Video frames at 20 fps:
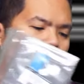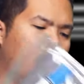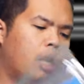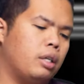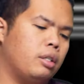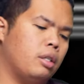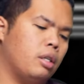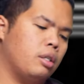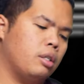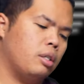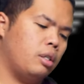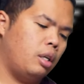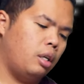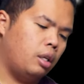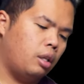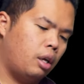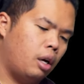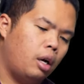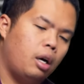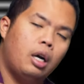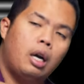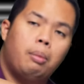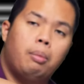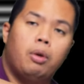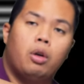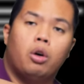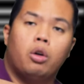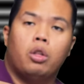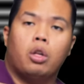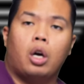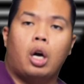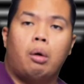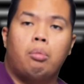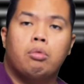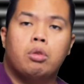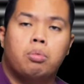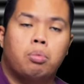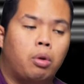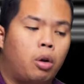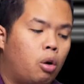SSD there. Let me know in the
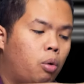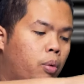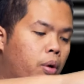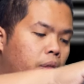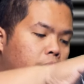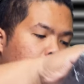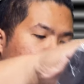comments below what